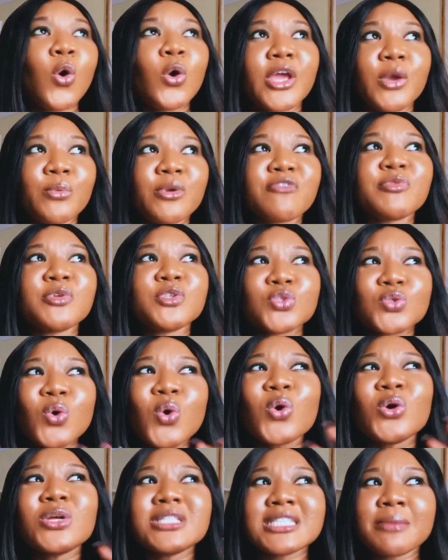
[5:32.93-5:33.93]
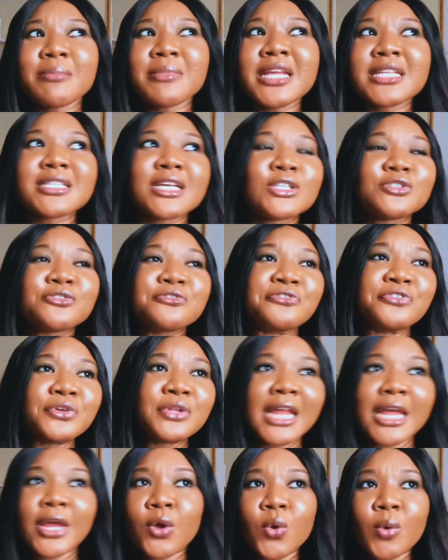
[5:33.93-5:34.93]
Okay, we've been so contaminated to
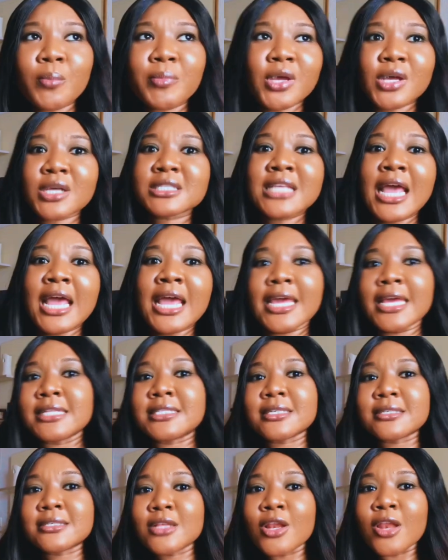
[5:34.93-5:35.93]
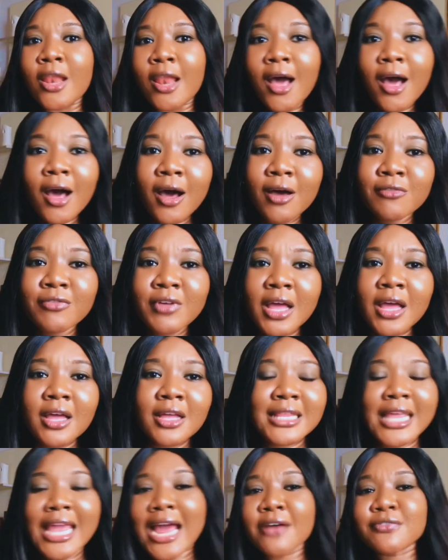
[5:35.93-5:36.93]
feel like, oh, because it is love,
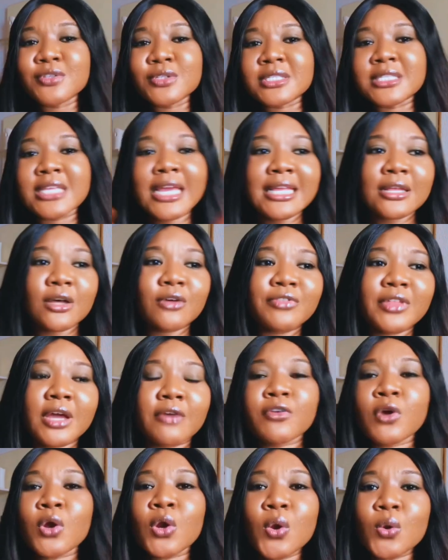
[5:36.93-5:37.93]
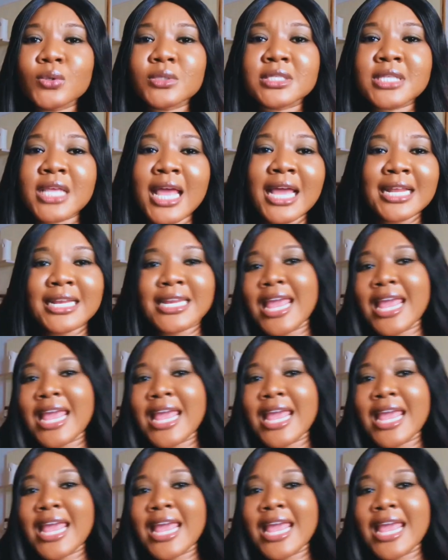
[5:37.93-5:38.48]
they have to take off their clothes.